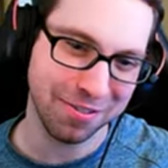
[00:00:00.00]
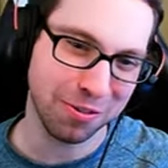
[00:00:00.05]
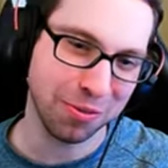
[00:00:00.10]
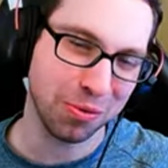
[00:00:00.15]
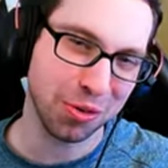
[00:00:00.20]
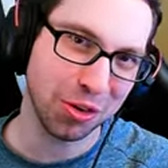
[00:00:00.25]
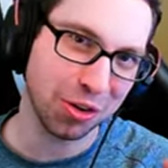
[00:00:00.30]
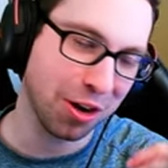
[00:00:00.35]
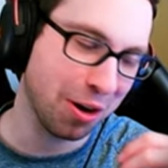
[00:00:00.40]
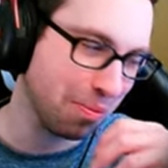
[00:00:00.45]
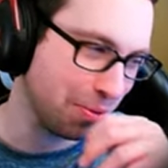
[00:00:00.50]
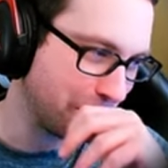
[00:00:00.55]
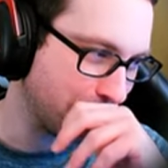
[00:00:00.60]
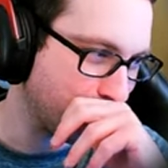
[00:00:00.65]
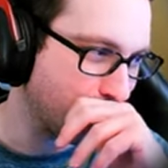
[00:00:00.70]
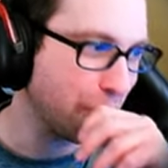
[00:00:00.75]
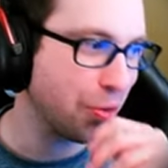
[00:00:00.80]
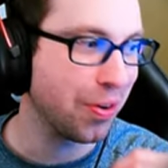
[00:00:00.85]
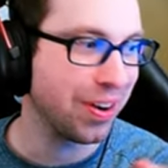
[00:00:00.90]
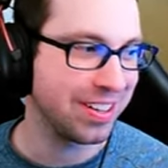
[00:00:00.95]
When we're coming
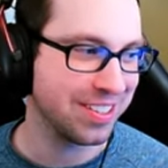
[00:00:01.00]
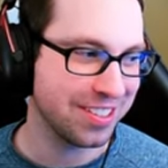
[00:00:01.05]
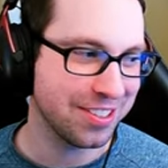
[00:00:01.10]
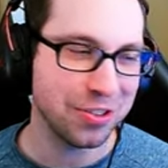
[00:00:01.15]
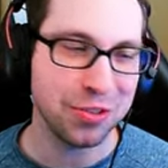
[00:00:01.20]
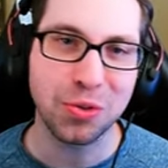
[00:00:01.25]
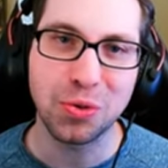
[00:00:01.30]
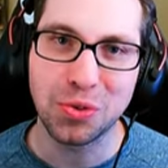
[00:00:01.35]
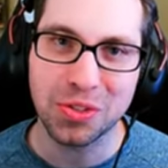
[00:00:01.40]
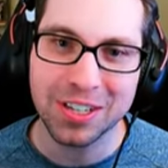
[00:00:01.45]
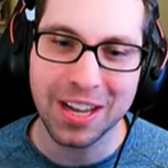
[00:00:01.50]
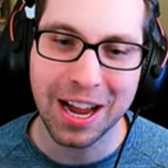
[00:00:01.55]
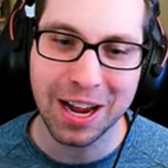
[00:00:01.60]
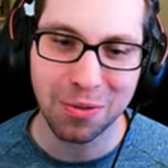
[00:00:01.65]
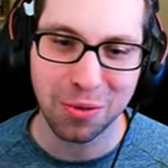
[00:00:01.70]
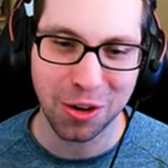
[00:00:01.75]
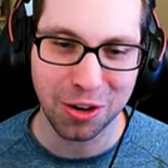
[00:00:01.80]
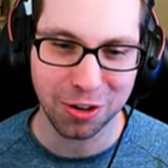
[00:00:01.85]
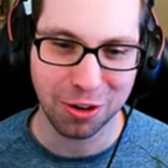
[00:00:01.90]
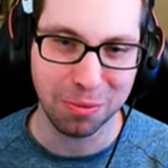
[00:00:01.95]
through as Luke
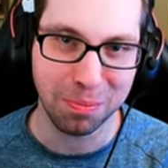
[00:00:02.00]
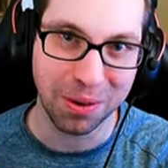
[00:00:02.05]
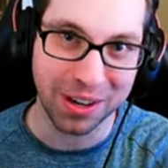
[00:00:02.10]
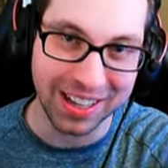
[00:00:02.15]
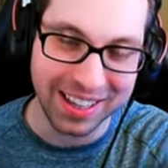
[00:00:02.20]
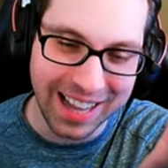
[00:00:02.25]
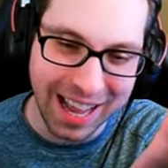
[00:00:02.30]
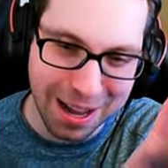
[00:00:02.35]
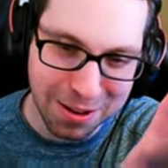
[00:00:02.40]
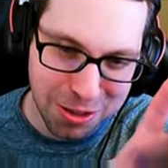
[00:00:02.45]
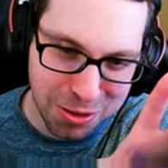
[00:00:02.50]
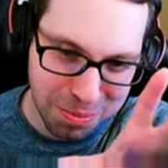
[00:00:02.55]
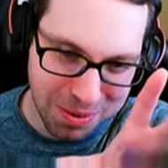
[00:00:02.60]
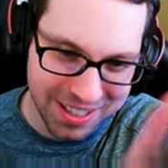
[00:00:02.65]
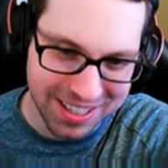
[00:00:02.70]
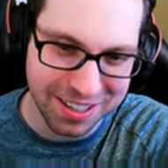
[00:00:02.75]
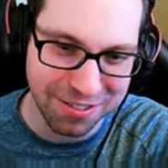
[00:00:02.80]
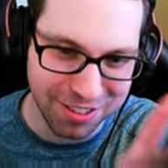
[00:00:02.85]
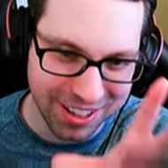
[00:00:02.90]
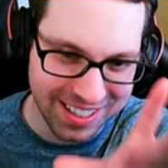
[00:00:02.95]
Skywalker, but in that
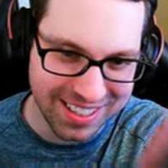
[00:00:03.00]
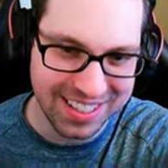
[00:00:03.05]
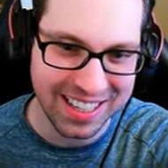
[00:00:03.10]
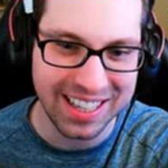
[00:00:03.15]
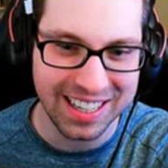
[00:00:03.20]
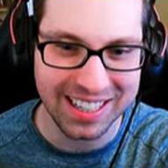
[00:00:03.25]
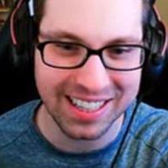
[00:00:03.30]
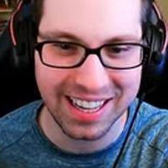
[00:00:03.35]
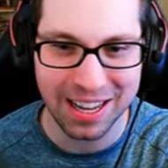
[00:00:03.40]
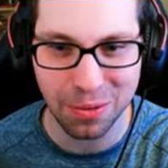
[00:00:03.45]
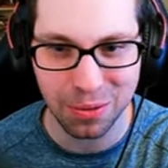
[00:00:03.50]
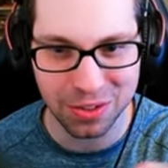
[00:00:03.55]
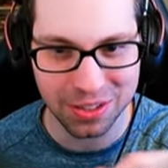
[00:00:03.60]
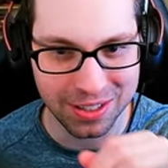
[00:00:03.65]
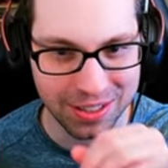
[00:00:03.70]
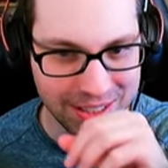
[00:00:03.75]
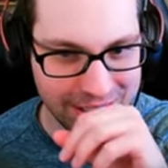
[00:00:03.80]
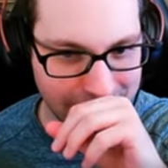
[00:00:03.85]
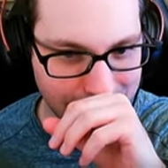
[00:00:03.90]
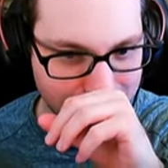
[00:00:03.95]
specific scene, that was
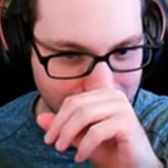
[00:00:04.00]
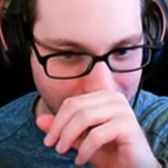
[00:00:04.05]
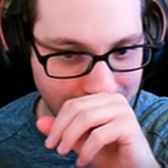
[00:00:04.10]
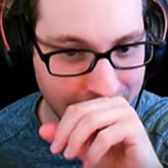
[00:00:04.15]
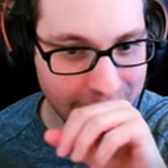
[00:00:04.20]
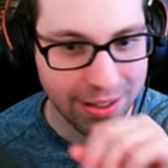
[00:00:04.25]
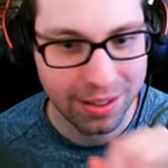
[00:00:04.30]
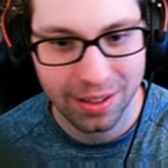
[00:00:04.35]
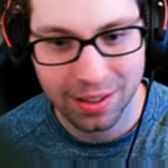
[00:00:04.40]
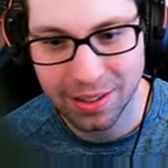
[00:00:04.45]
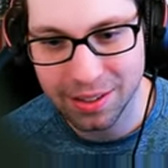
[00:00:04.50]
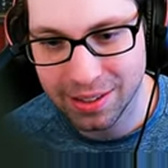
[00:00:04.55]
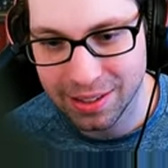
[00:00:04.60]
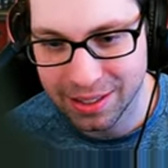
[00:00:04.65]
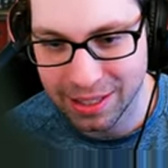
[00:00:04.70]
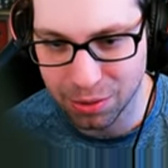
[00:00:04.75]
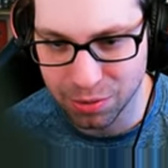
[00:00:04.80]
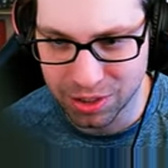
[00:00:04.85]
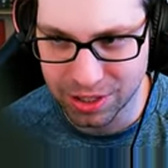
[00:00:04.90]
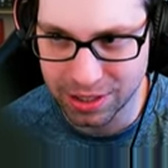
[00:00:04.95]
a different
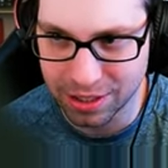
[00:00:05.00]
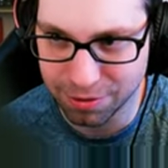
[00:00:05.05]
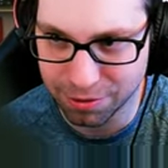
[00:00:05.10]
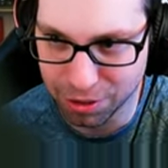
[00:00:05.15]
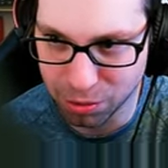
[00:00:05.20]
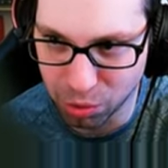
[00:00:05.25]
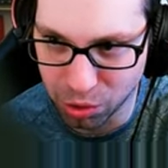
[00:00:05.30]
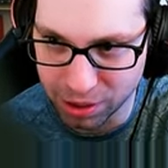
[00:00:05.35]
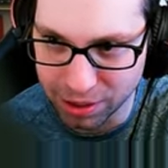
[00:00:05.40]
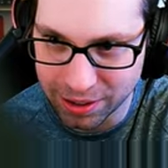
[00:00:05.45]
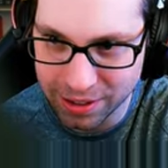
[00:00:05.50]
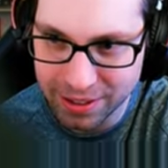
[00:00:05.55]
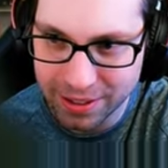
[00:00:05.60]
that was a different one.